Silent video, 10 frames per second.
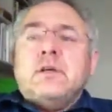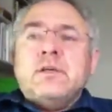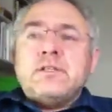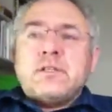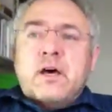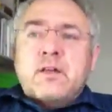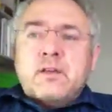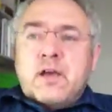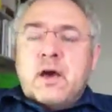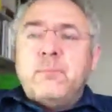is that
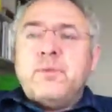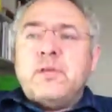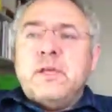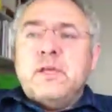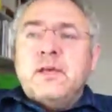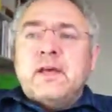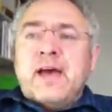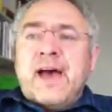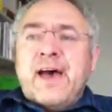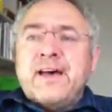the company
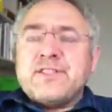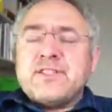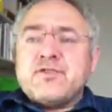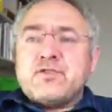has